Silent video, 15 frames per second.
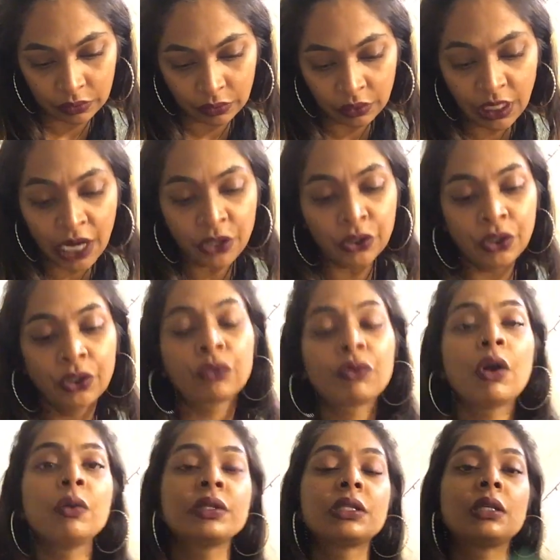Yeah, you're going to
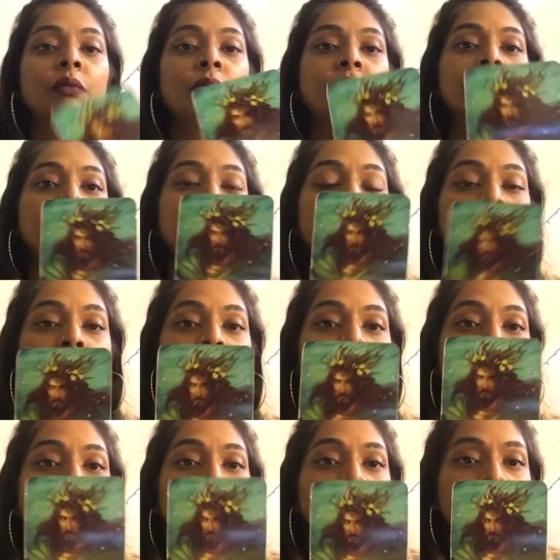grow with someone. You're going to
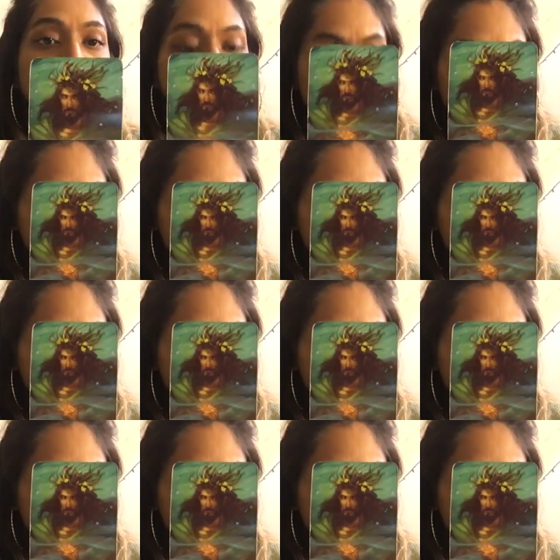slowly grow with